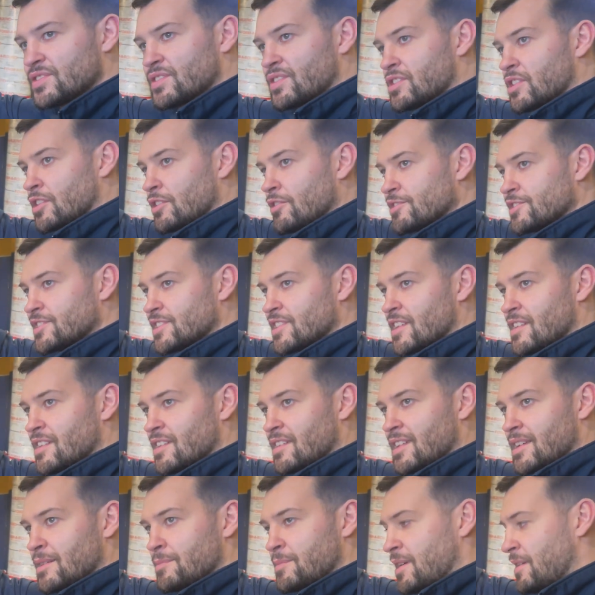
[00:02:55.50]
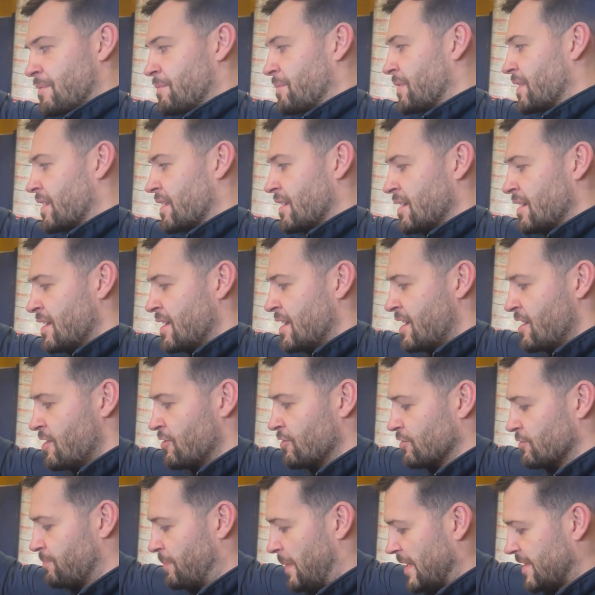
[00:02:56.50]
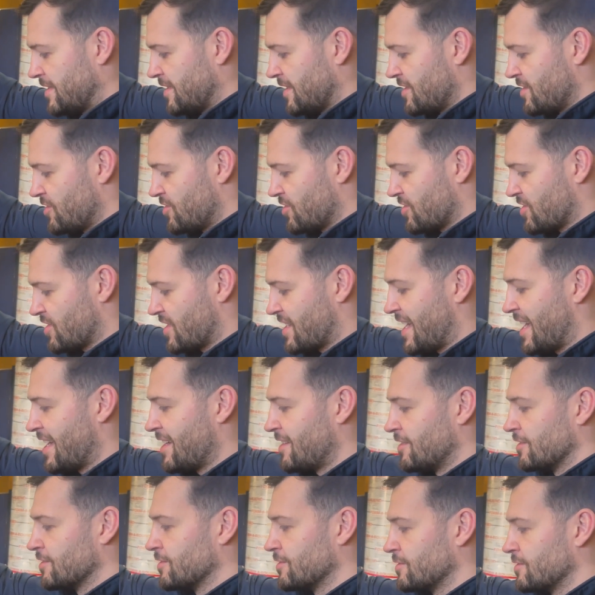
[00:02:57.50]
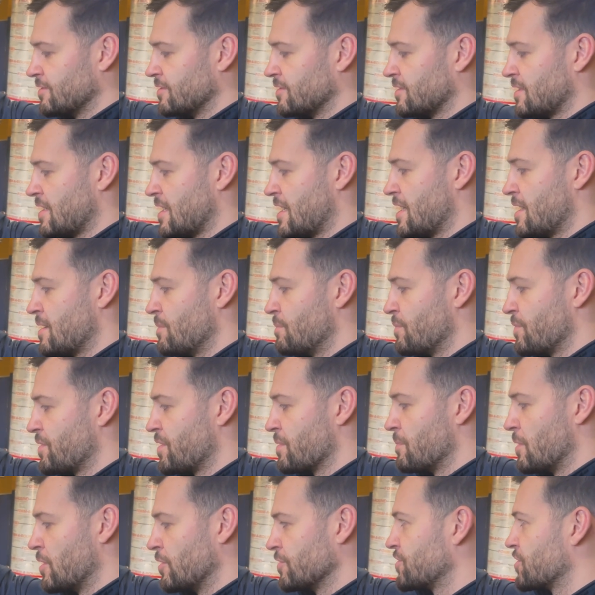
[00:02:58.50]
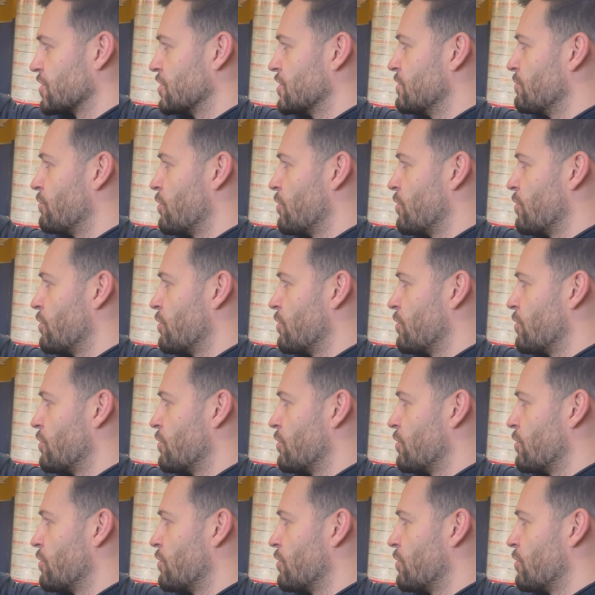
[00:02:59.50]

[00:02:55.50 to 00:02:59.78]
close to the limit, it will basically just kill the motor and